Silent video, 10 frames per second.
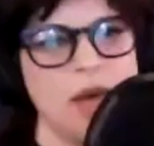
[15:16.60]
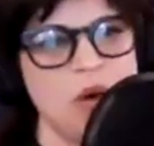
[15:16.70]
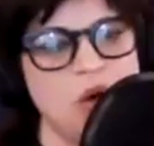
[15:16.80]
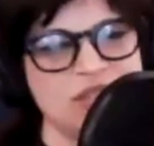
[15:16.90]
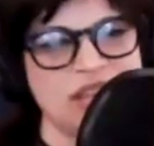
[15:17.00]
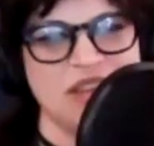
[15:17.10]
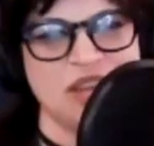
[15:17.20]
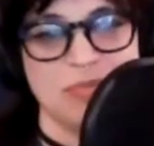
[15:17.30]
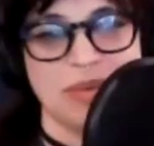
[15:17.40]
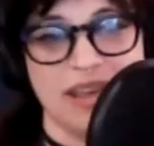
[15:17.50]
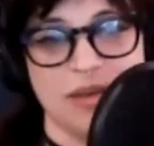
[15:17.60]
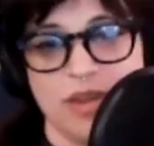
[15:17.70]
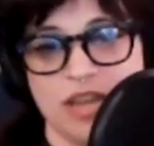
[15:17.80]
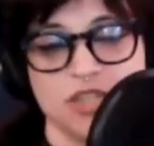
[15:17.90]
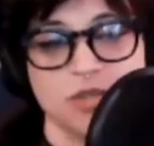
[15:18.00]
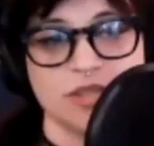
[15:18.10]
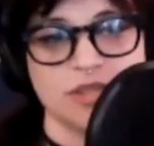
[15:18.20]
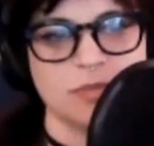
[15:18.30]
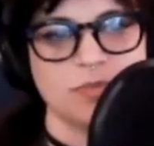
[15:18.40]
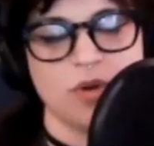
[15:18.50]
Hulce, I think, could be, we could do a
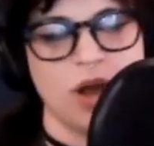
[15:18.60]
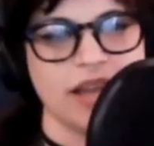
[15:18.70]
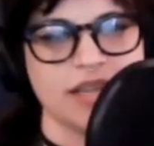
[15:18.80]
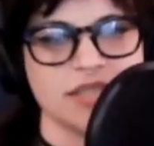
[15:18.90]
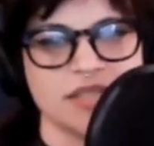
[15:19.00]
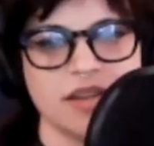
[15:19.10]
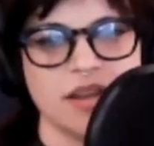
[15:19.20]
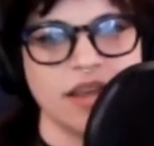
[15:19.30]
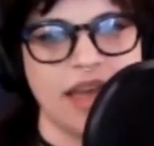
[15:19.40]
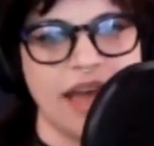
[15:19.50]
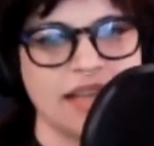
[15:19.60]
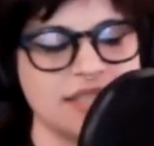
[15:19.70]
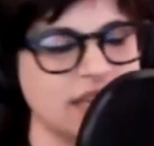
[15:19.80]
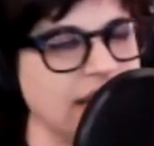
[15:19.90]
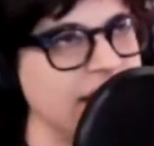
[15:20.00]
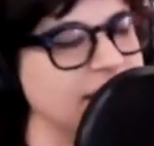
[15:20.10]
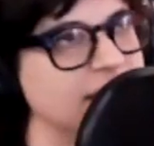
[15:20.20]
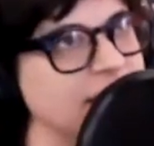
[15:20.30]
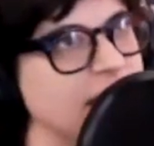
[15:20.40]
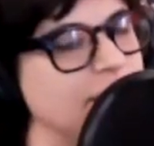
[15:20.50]
surprise casting
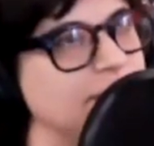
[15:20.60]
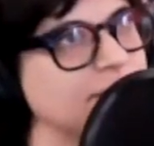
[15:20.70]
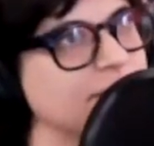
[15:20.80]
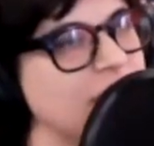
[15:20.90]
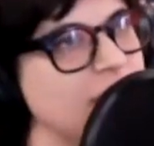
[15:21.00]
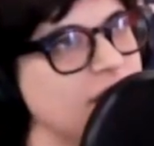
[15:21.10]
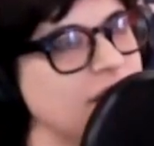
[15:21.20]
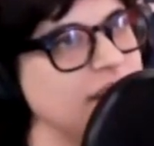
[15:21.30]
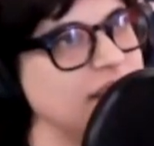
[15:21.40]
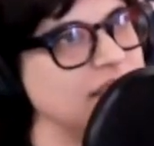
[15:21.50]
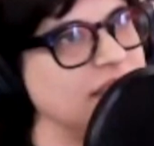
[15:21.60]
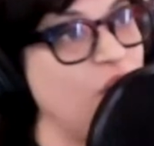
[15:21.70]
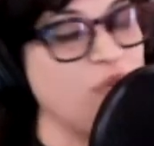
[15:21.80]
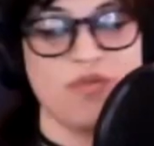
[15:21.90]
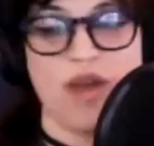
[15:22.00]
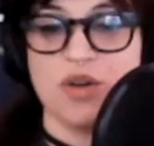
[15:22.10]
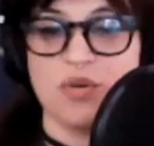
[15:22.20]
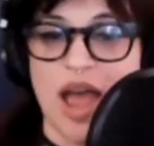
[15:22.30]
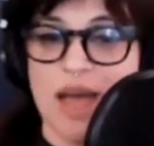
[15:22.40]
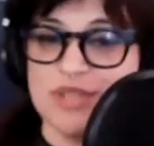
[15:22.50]
as... Um, Let's see. Oh, Frank
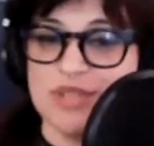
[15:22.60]
Grimes could